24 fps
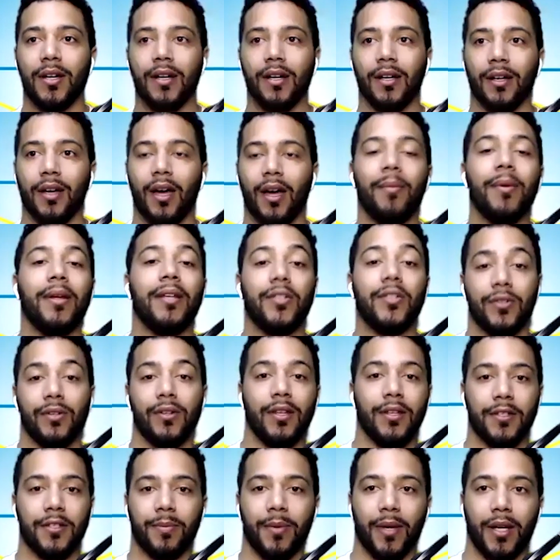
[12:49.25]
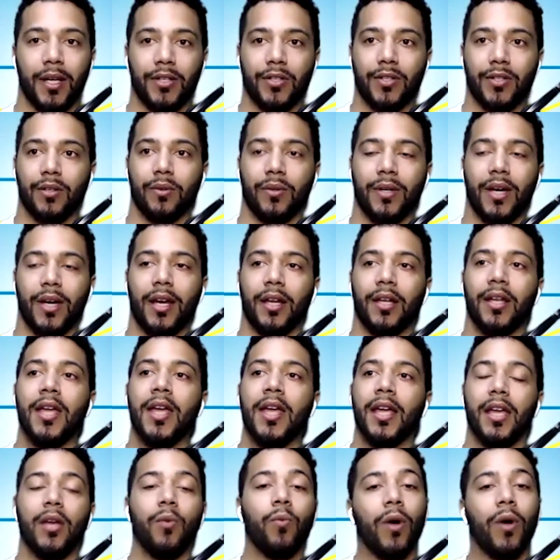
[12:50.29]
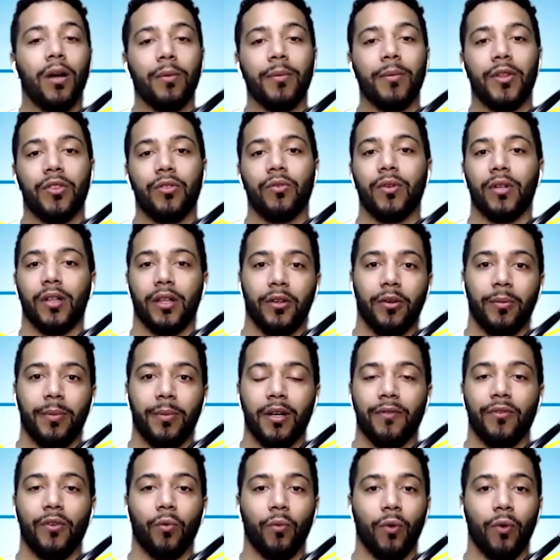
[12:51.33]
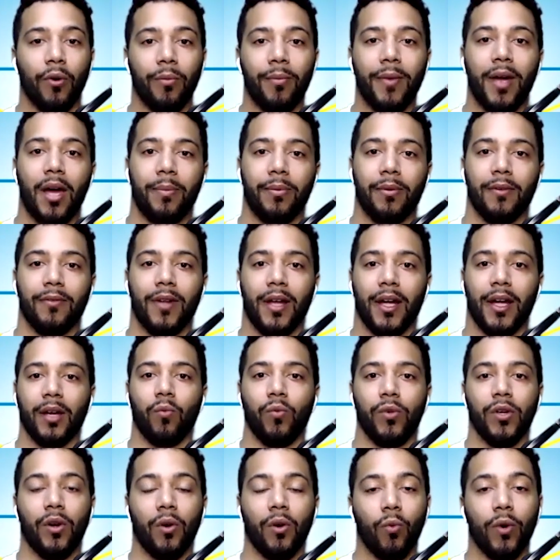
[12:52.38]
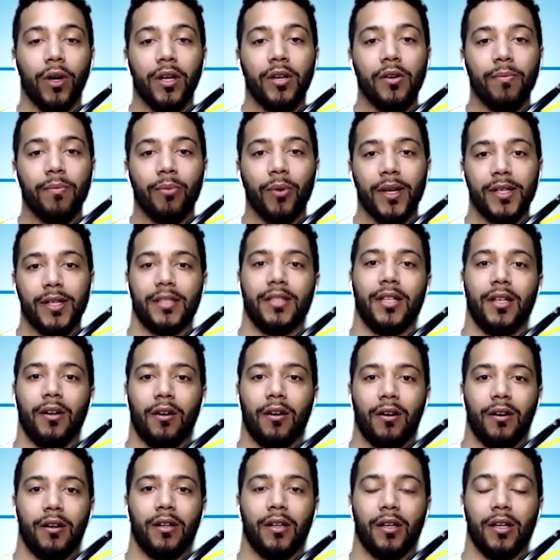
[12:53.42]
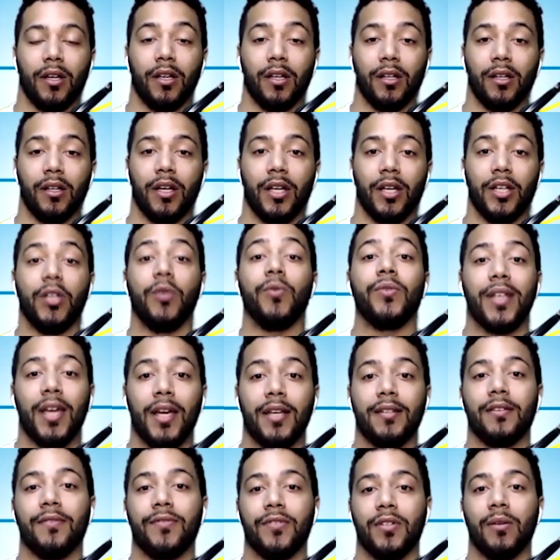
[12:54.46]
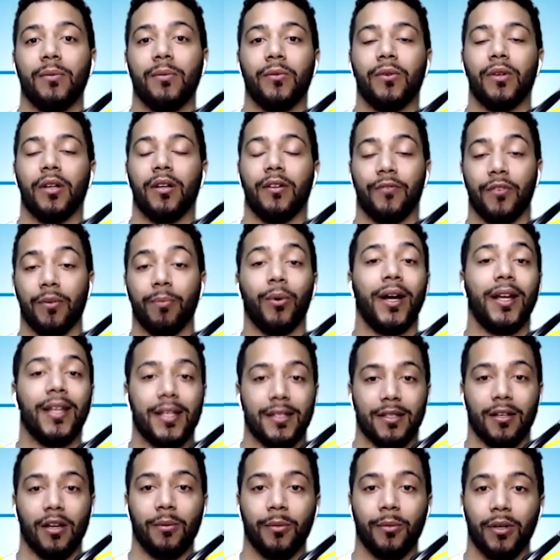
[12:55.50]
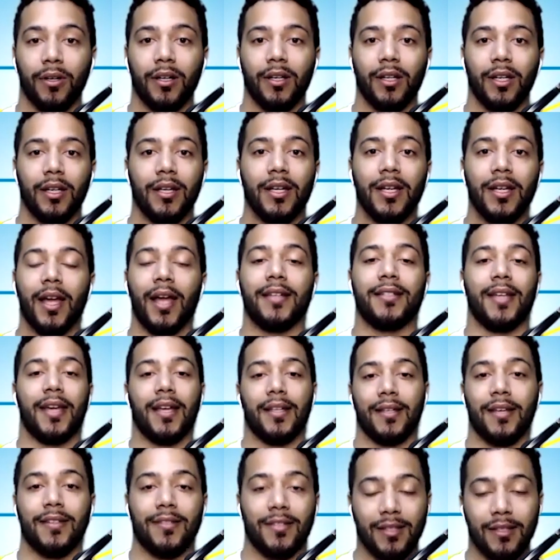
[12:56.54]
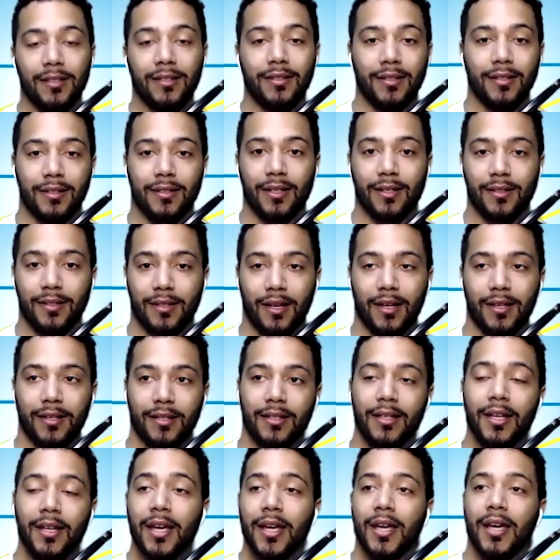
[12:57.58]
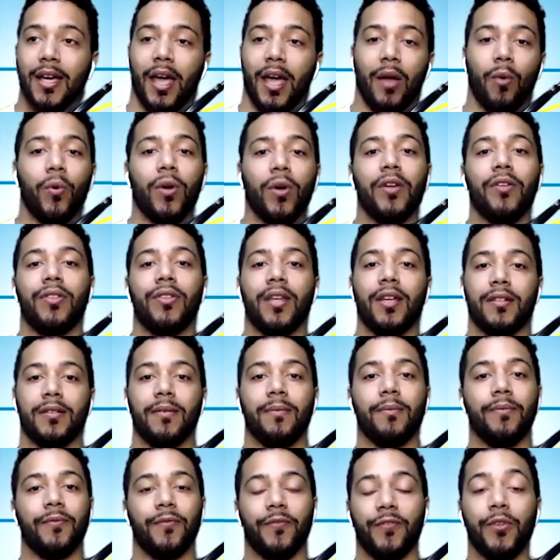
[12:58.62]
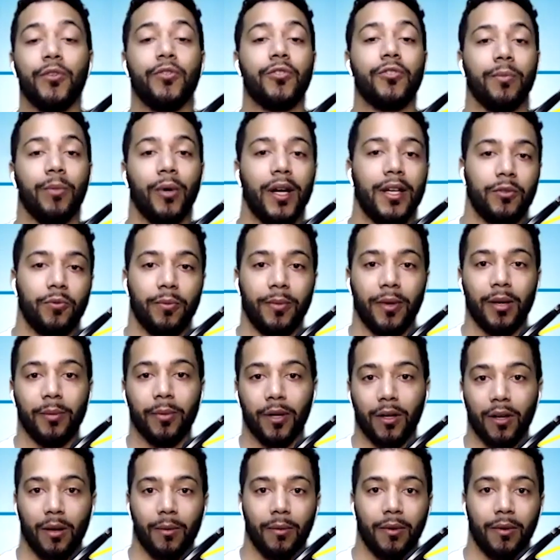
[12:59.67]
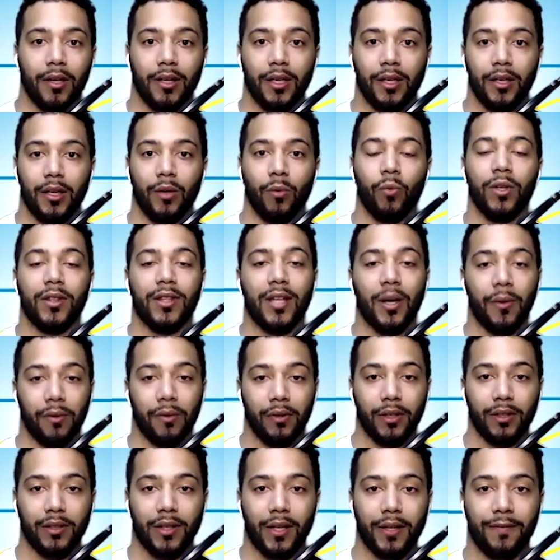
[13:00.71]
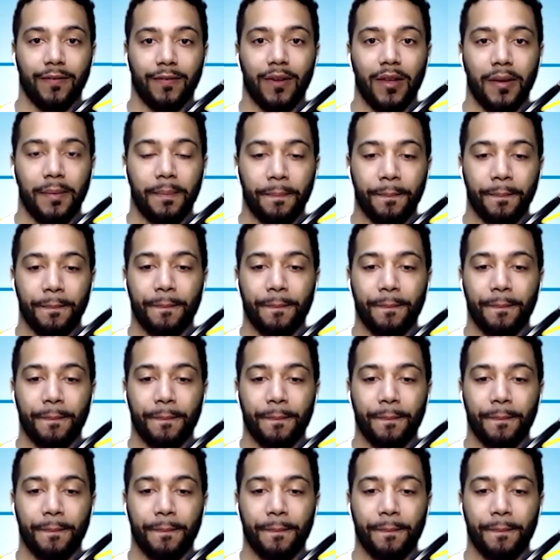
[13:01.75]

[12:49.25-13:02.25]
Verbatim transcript: come into this space. So kind of can you walk me through a little bit of the roadmap of like, you know, where you presently are and a, a, use case of some of a brand that's come on and has, has seen success and where you think some future brands would be able to come on and, and what that would look like for them?